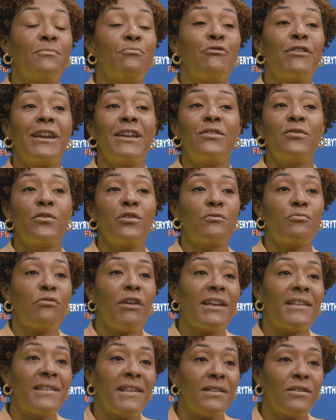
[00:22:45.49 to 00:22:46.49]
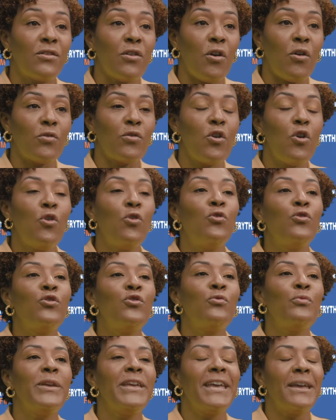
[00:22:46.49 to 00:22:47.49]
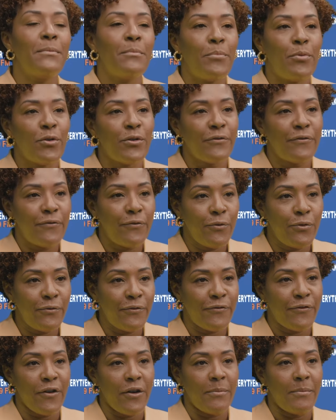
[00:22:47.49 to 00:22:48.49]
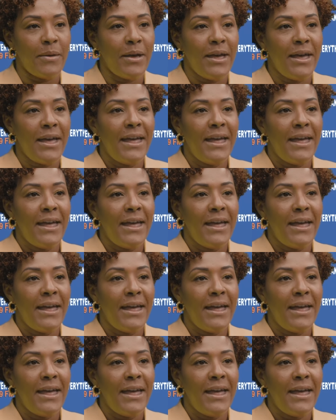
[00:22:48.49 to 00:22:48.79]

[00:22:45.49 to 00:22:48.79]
bringing those prices down? Who do we import food from?